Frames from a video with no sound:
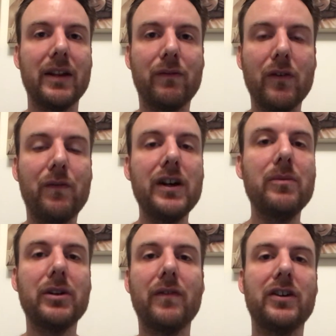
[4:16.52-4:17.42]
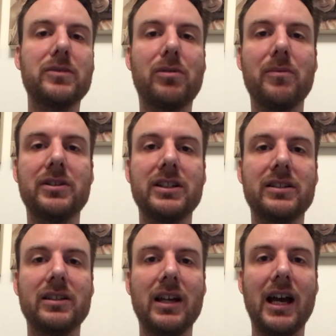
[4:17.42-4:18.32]
the fulfillment of those
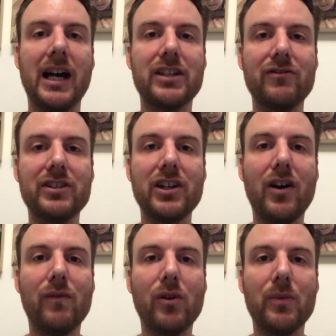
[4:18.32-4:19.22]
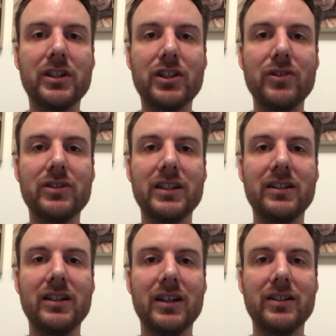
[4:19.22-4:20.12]
promises as a result of what we're choosing
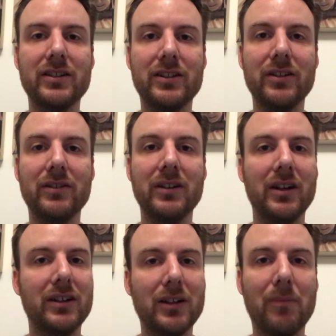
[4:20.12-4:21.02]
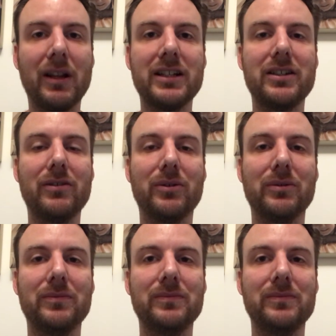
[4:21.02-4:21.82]
to do. God bless you all.